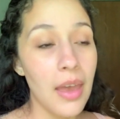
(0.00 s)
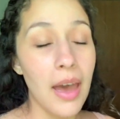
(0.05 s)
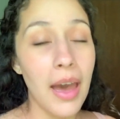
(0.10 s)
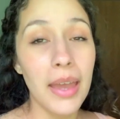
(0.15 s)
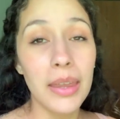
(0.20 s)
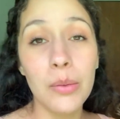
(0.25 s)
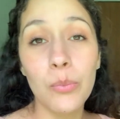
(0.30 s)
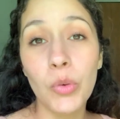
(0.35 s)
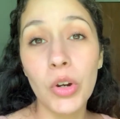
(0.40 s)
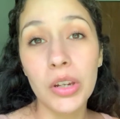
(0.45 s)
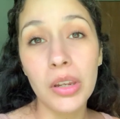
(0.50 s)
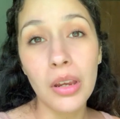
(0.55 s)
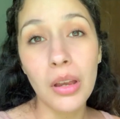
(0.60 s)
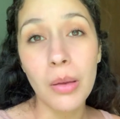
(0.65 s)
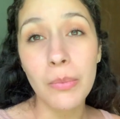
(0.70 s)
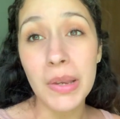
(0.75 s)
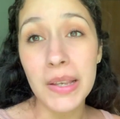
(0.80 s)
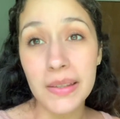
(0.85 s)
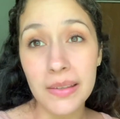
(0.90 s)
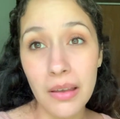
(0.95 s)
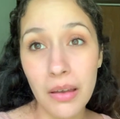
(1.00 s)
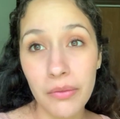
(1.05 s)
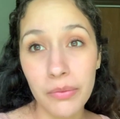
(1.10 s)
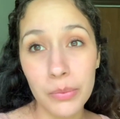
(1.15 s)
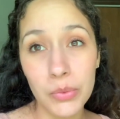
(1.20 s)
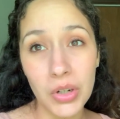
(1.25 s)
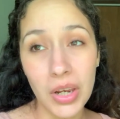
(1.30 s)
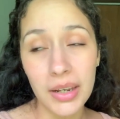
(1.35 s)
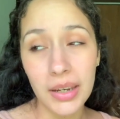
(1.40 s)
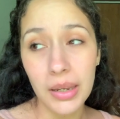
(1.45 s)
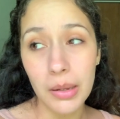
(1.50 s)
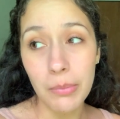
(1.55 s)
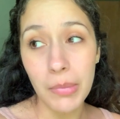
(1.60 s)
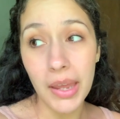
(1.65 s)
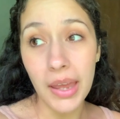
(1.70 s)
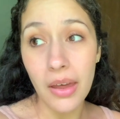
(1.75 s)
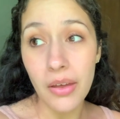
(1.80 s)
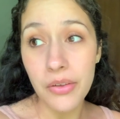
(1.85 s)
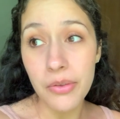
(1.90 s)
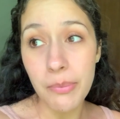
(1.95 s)
I am working on myself. I'm trying to get my
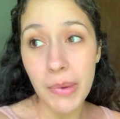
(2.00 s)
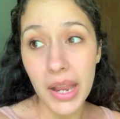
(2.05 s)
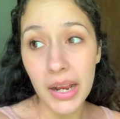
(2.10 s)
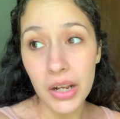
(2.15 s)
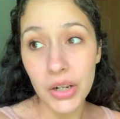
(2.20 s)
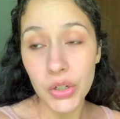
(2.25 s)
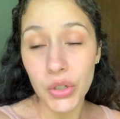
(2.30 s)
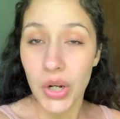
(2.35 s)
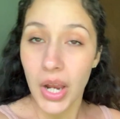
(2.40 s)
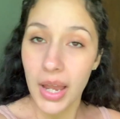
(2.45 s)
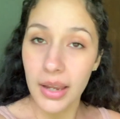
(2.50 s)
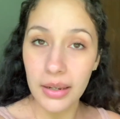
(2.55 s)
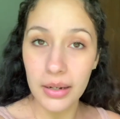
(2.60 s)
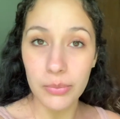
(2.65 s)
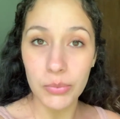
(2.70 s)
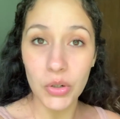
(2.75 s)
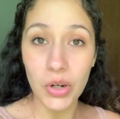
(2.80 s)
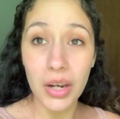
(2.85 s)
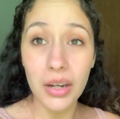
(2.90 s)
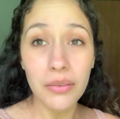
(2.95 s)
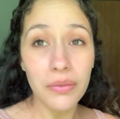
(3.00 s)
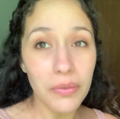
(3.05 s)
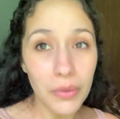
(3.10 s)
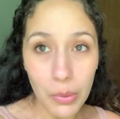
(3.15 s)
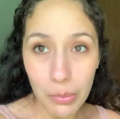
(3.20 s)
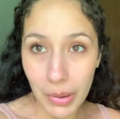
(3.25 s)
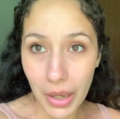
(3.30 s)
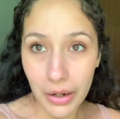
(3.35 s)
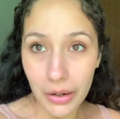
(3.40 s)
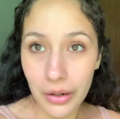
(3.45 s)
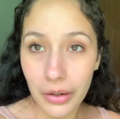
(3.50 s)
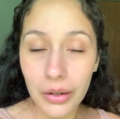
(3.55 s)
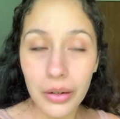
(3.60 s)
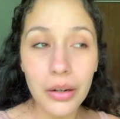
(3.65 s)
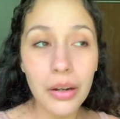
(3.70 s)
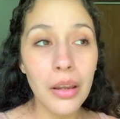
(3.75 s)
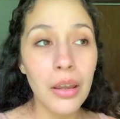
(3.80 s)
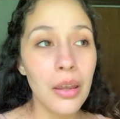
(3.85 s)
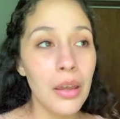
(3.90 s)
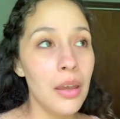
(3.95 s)
health back on track and I'm trying to feel better.
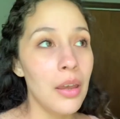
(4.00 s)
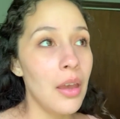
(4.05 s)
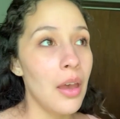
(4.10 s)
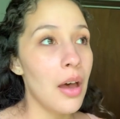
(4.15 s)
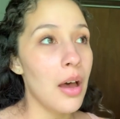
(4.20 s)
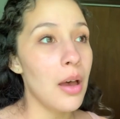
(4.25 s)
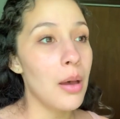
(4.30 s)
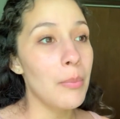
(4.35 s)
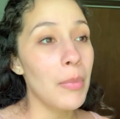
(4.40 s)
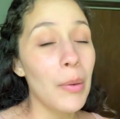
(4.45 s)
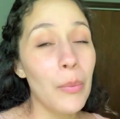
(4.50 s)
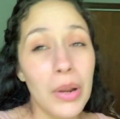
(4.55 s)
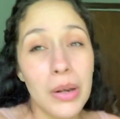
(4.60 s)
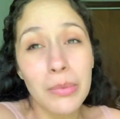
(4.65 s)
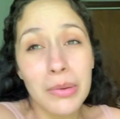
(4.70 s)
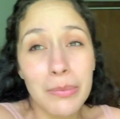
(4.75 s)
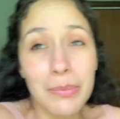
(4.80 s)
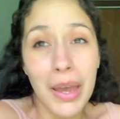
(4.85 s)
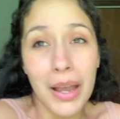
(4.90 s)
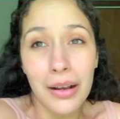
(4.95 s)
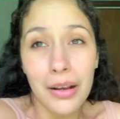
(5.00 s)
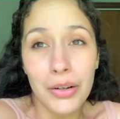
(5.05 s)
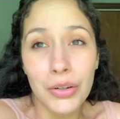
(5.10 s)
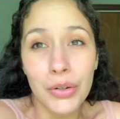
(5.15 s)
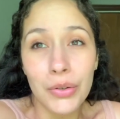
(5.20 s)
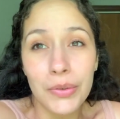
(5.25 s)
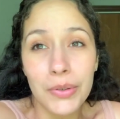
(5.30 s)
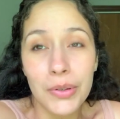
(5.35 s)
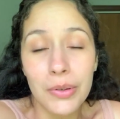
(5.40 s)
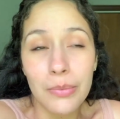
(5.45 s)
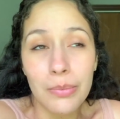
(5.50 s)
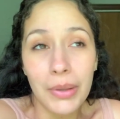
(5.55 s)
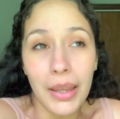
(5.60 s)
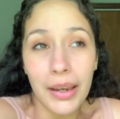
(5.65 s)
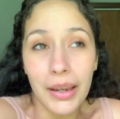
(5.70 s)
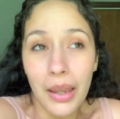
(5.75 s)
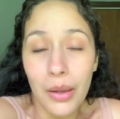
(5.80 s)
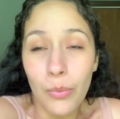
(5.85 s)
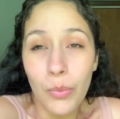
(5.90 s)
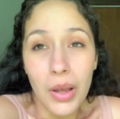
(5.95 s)
Um, I want to be back on YouTube
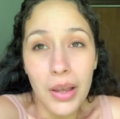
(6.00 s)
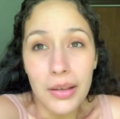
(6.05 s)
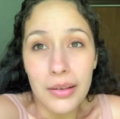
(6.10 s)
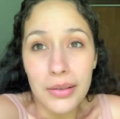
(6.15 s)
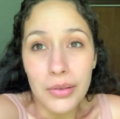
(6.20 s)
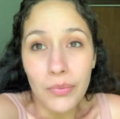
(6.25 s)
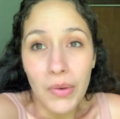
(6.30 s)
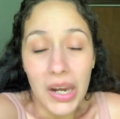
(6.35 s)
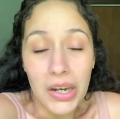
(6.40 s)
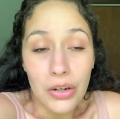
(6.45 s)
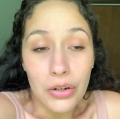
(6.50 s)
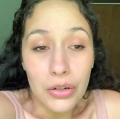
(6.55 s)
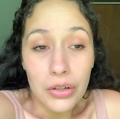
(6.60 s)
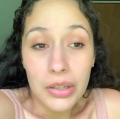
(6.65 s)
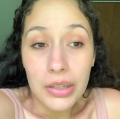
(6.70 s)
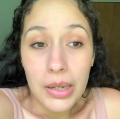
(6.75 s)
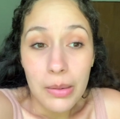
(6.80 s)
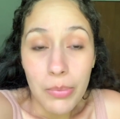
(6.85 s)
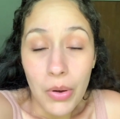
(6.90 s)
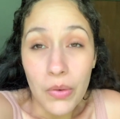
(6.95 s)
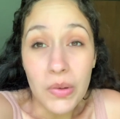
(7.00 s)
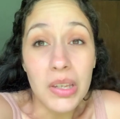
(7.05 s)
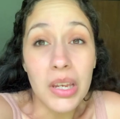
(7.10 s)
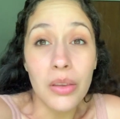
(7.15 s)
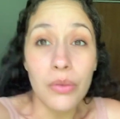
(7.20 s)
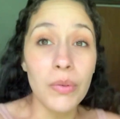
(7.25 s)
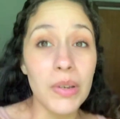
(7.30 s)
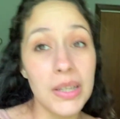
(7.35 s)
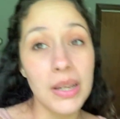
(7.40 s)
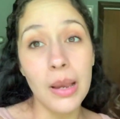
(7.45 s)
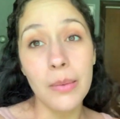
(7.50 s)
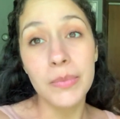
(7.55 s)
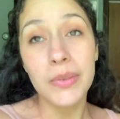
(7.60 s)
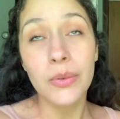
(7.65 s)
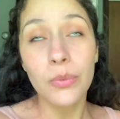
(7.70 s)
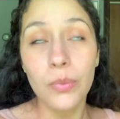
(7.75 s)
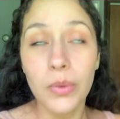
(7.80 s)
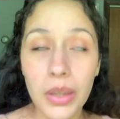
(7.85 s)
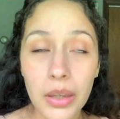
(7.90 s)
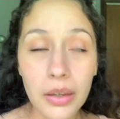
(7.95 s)
like I was regularly, posting three times
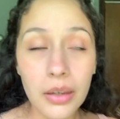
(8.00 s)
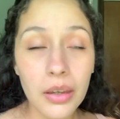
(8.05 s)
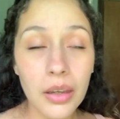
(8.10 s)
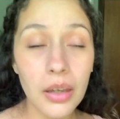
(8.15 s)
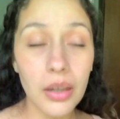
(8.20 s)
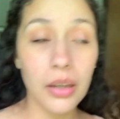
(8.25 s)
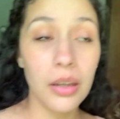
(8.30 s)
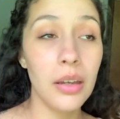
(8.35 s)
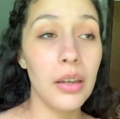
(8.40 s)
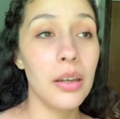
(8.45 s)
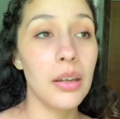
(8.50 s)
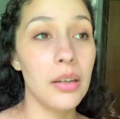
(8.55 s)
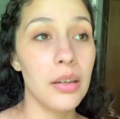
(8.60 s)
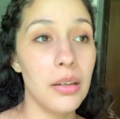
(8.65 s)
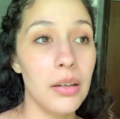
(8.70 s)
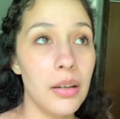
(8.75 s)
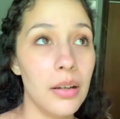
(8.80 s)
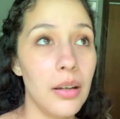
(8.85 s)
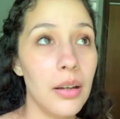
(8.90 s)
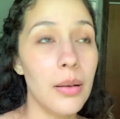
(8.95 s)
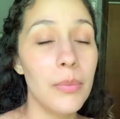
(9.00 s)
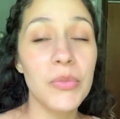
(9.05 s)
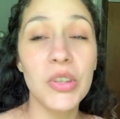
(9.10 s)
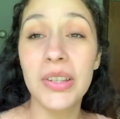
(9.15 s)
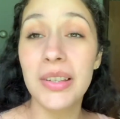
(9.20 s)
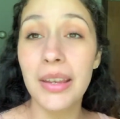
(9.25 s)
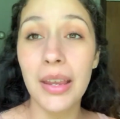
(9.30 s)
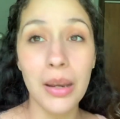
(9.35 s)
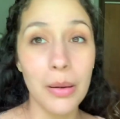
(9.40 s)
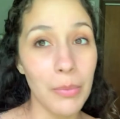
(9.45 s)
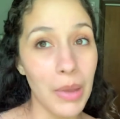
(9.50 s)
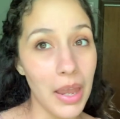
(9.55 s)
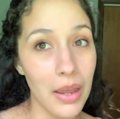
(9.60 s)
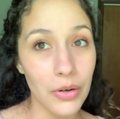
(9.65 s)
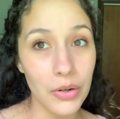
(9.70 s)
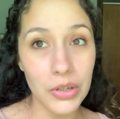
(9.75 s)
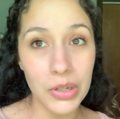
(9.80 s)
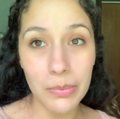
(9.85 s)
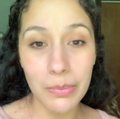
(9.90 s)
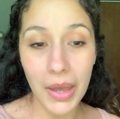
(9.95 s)
a week. Just getting my
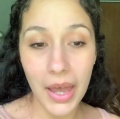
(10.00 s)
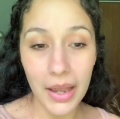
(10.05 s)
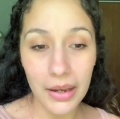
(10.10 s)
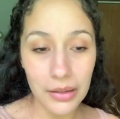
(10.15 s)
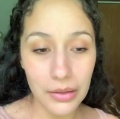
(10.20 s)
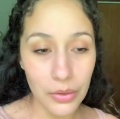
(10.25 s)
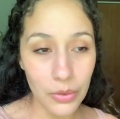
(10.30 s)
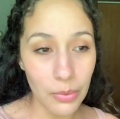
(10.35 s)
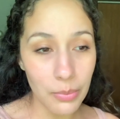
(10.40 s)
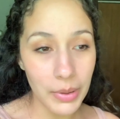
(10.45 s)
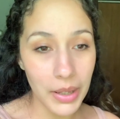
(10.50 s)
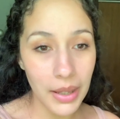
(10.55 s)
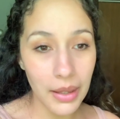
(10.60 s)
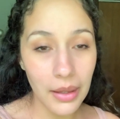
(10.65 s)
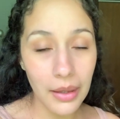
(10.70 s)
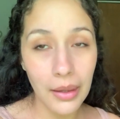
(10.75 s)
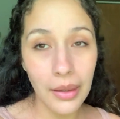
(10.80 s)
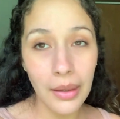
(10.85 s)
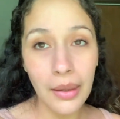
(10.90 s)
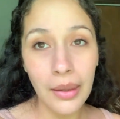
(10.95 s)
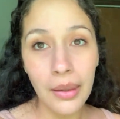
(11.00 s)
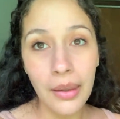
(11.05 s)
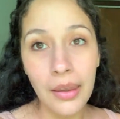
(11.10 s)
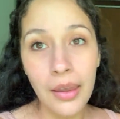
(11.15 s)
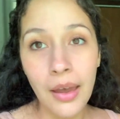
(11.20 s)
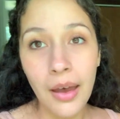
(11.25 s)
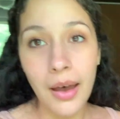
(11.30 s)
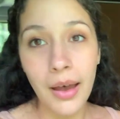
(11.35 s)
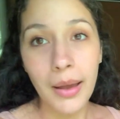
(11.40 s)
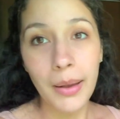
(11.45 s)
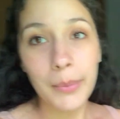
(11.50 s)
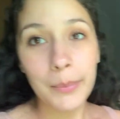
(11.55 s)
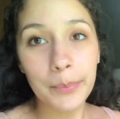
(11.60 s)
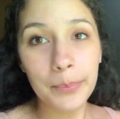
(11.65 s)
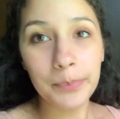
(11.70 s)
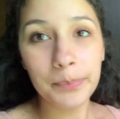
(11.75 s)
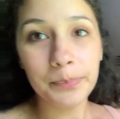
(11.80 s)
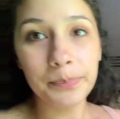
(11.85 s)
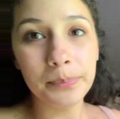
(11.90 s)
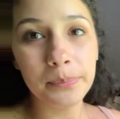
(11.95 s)
energy back a little bit. Um...